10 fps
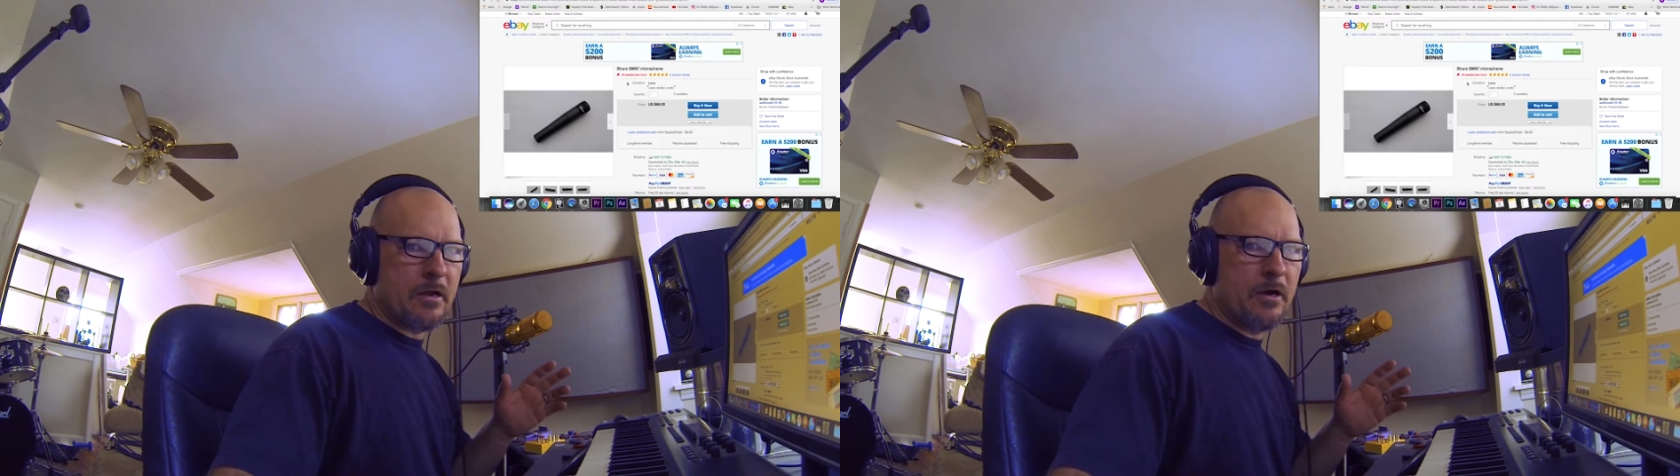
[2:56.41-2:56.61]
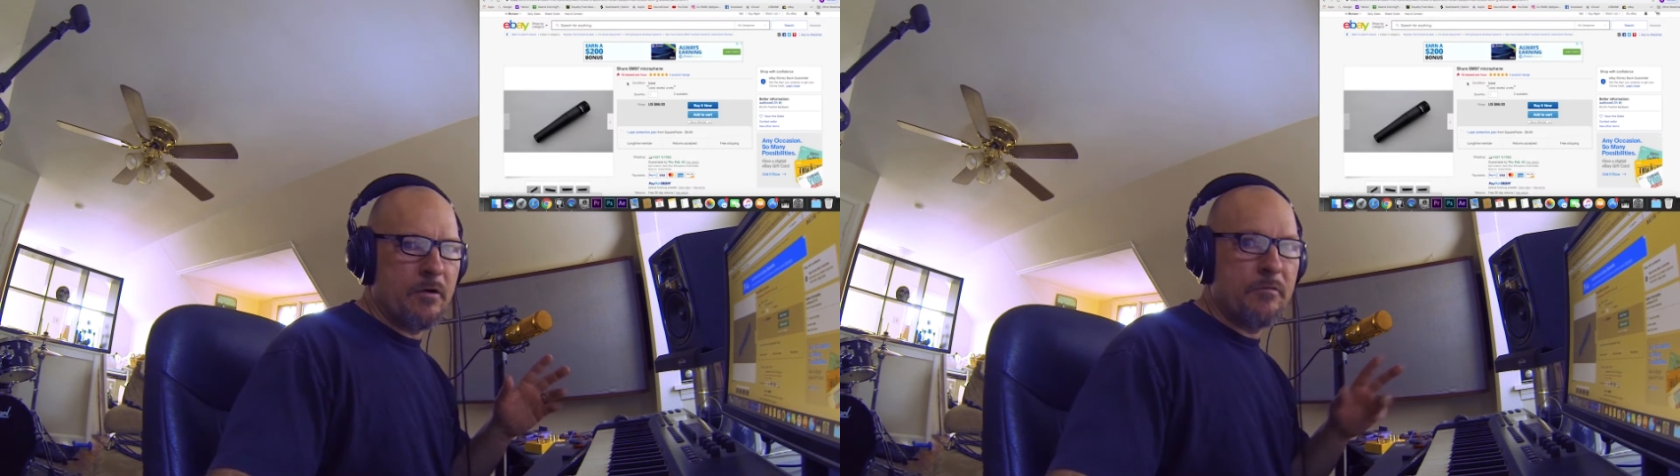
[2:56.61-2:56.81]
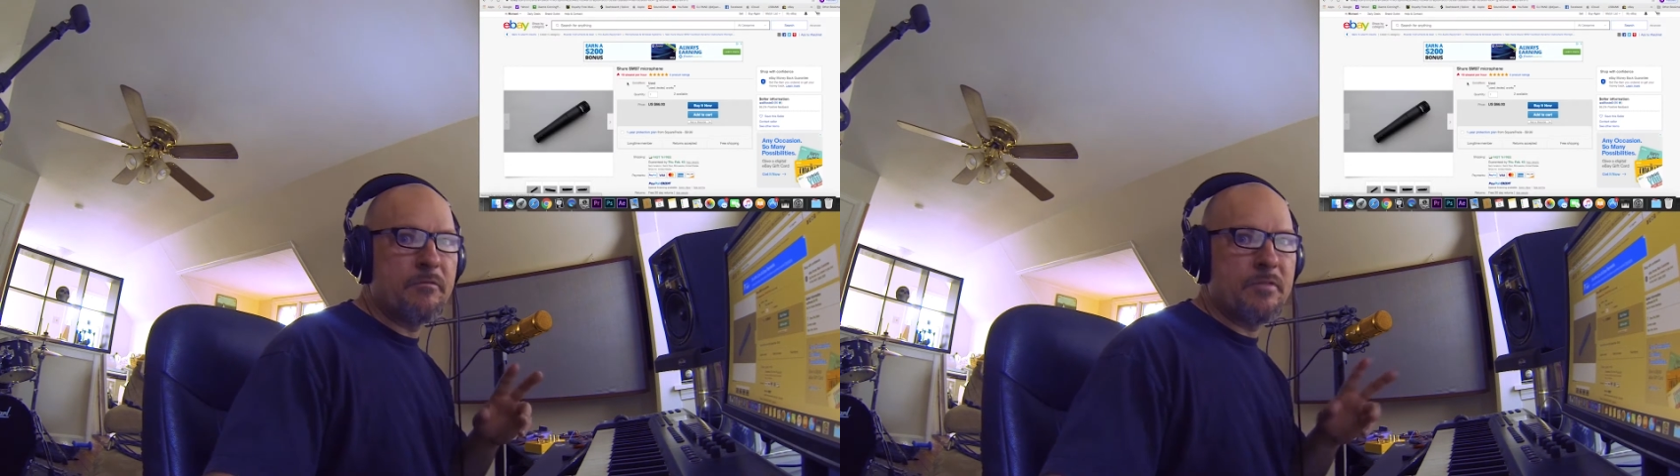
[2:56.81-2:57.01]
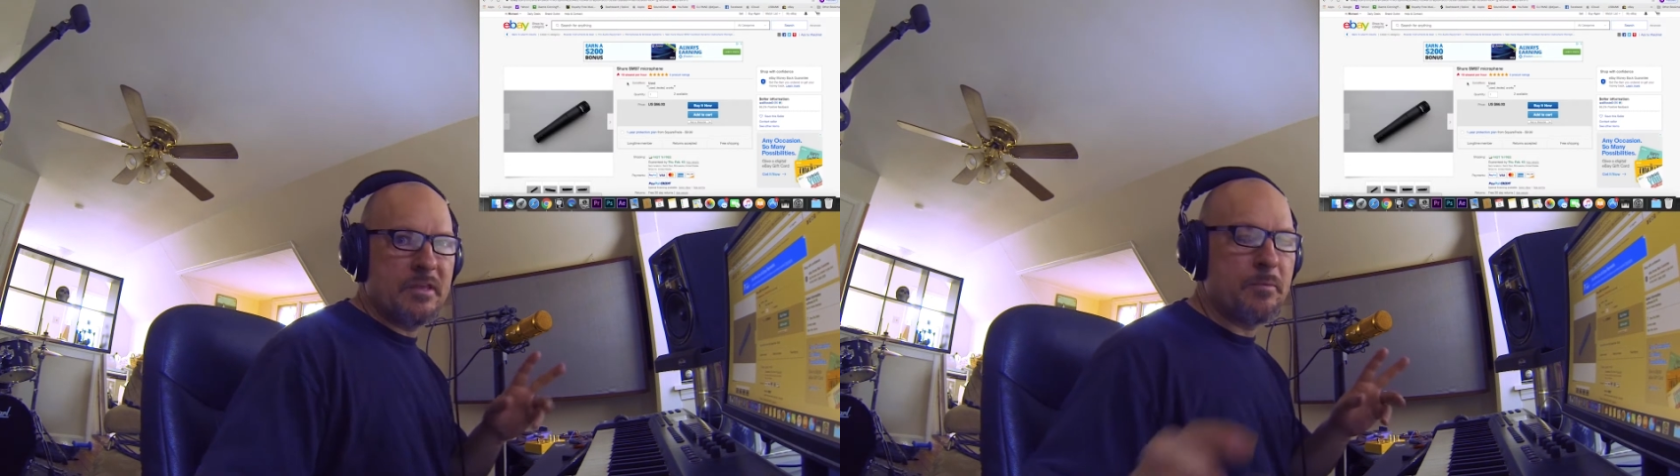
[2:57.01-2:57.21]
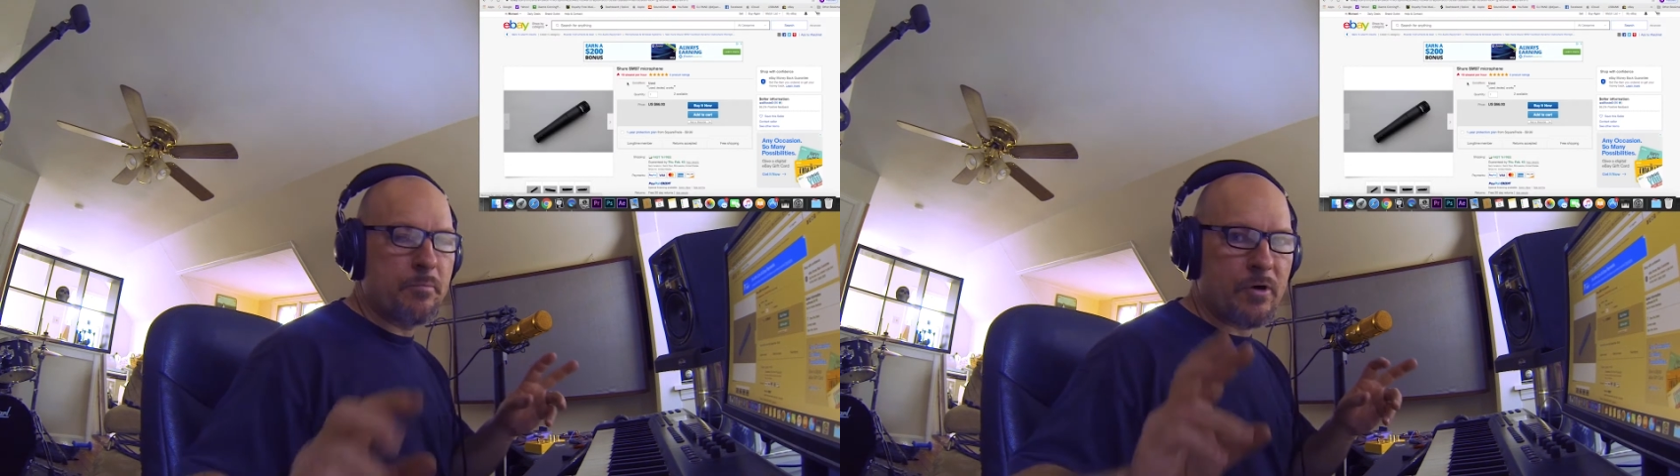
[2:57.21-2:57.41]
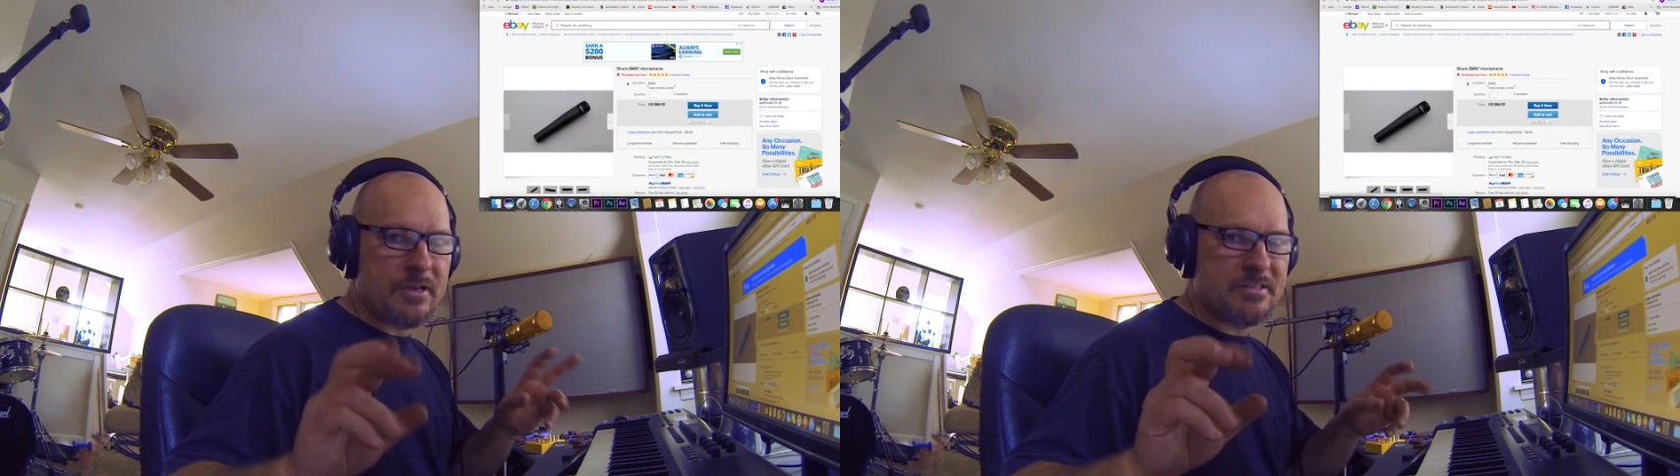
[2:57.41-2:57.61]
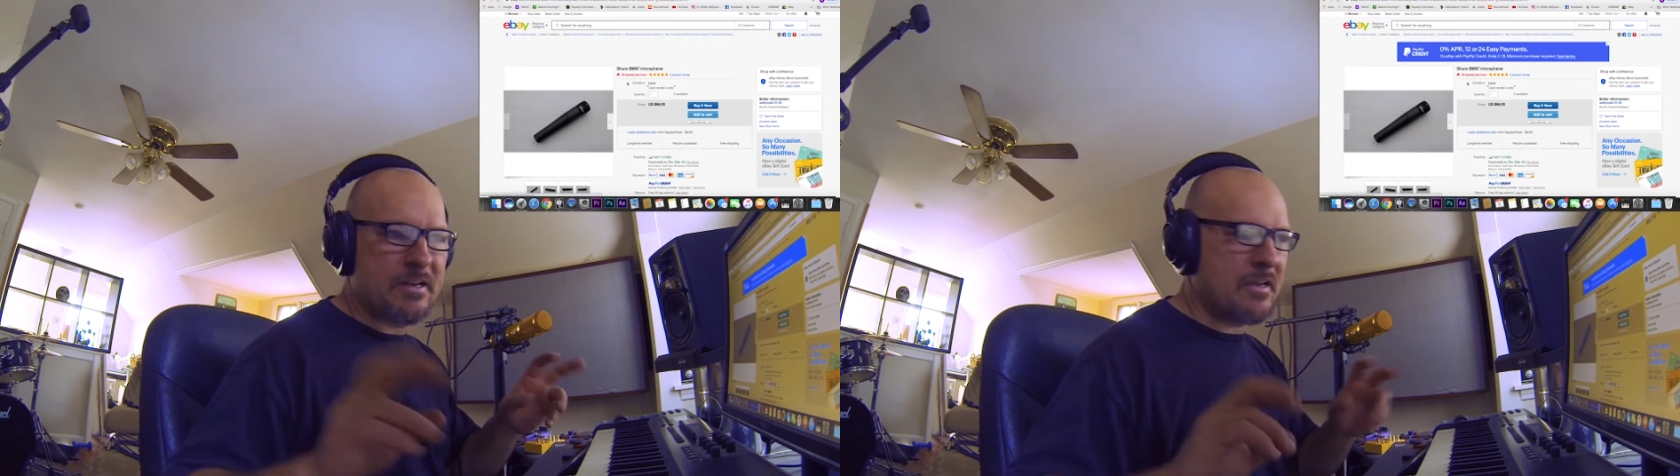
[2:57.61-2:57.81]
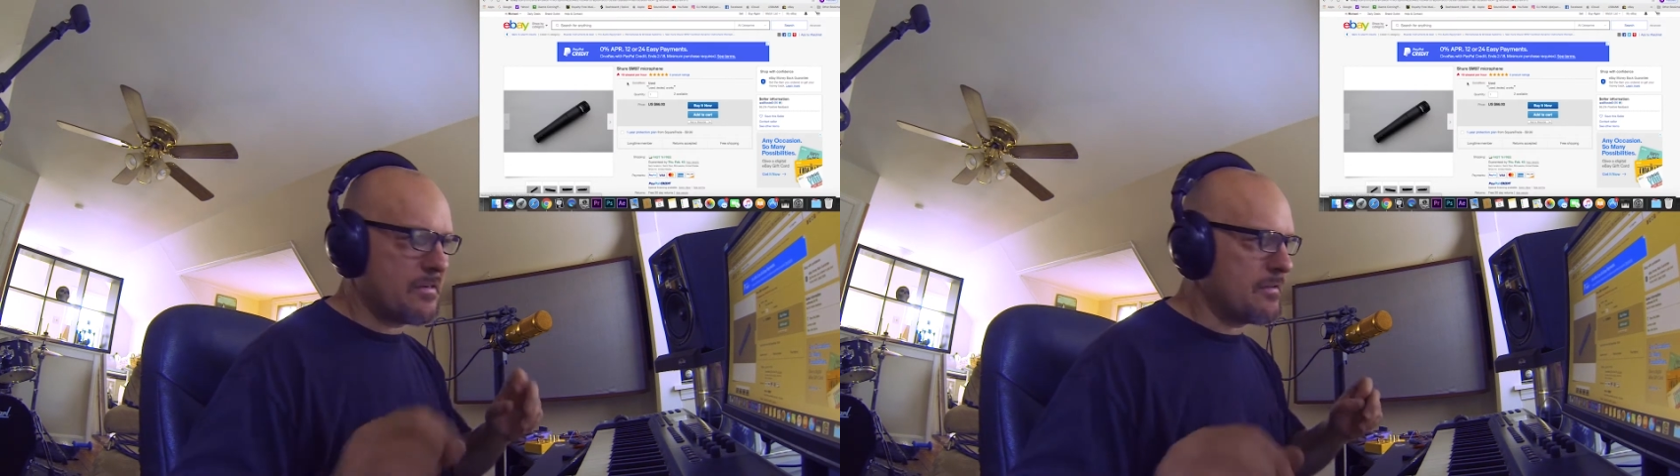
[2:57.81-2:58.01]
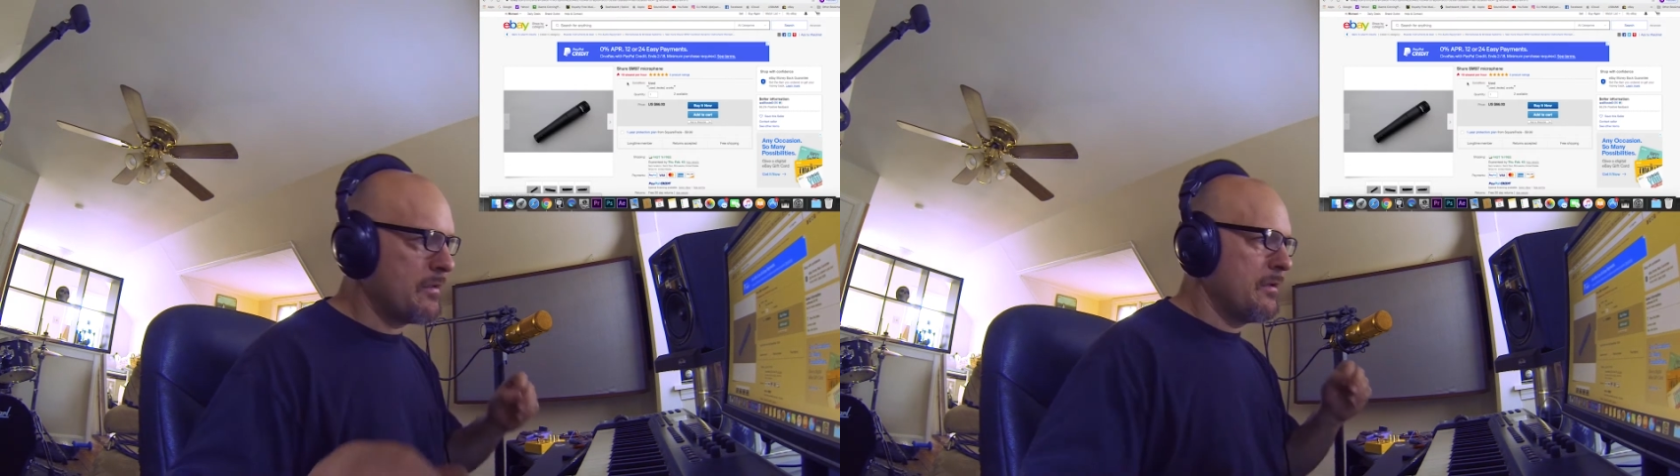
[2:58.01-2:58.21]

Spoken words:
of the president.